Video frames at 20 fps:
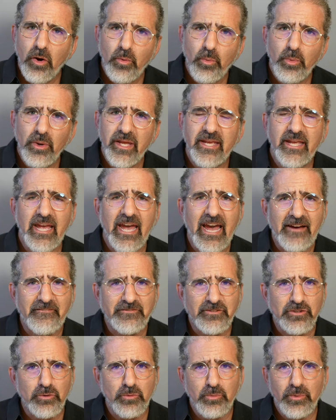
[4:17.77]
week
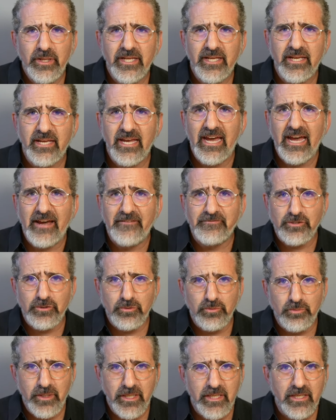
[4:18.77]
after week after
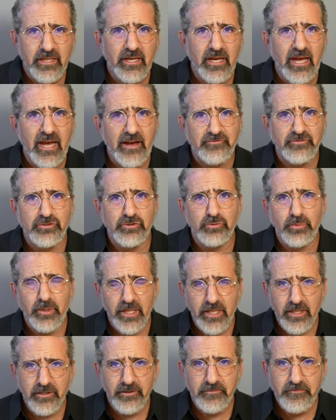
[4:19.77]
week after
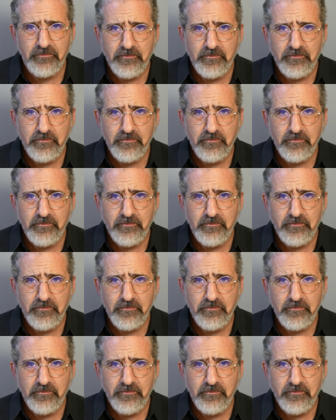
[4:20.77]
week.